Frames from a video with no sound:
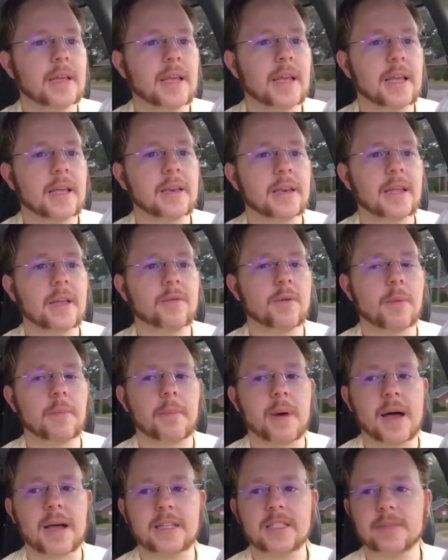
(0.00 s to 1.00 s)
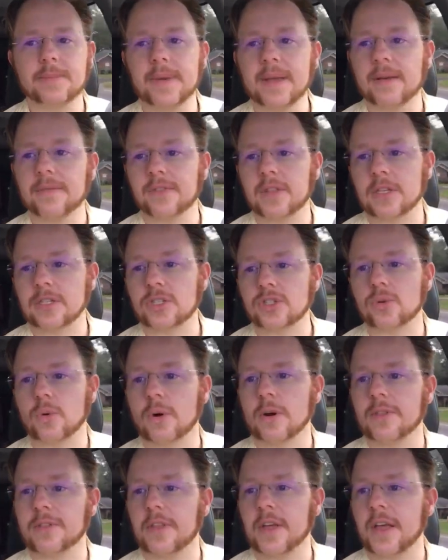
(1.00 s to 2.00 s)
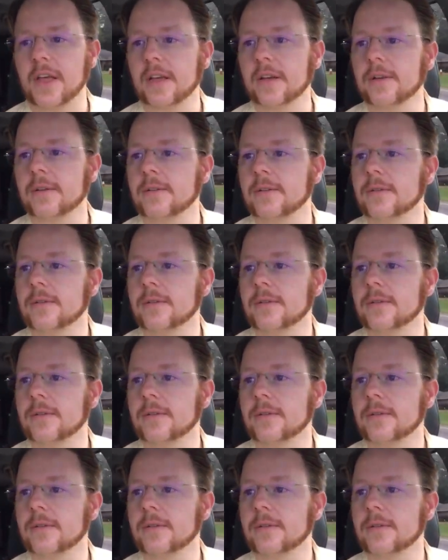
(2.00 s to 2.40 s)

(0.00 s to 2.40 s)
it reminds me of The Short Thing.